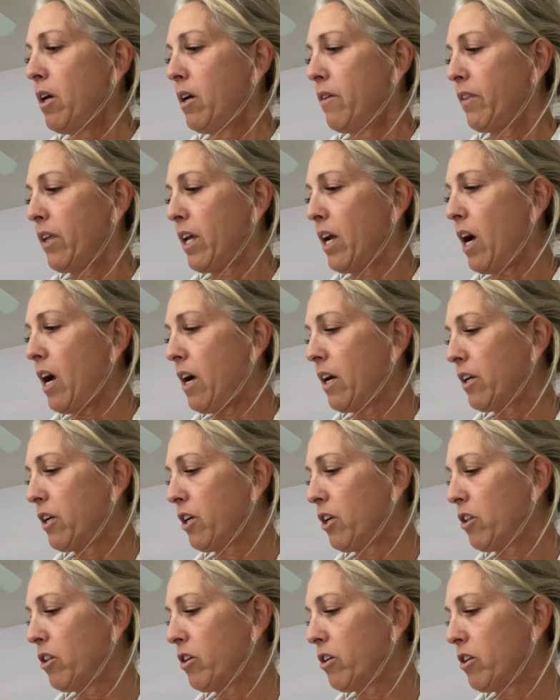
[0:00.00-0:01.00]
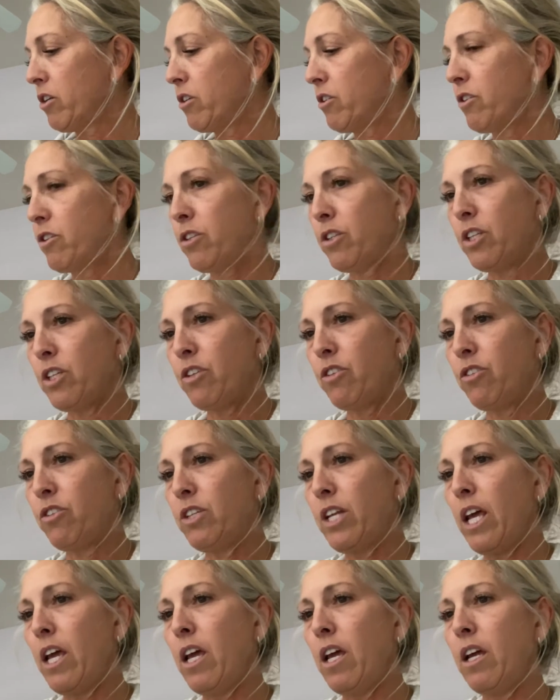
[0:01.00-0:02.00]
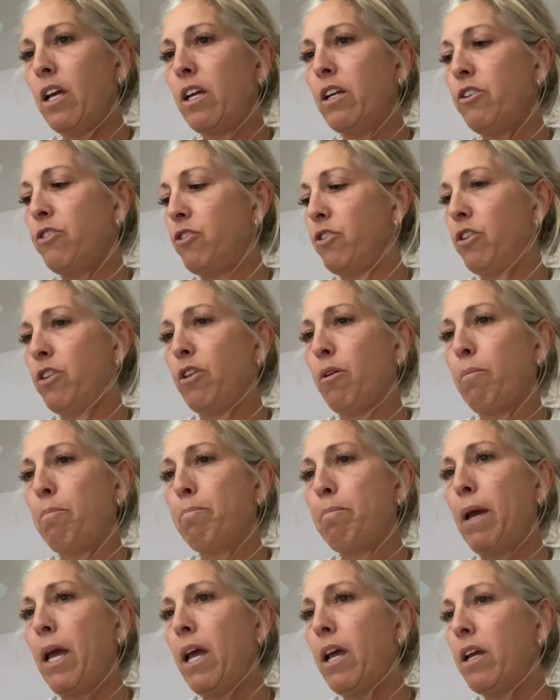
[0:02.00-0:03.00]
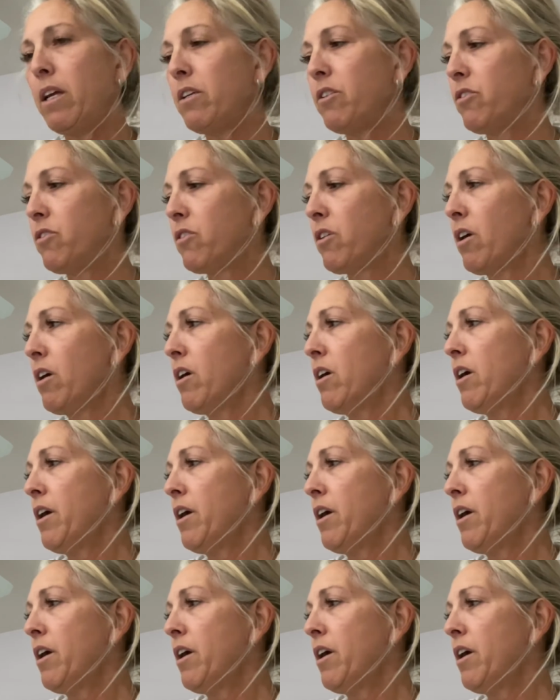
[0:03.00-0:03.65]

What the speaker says: the oculars, the stage, the base.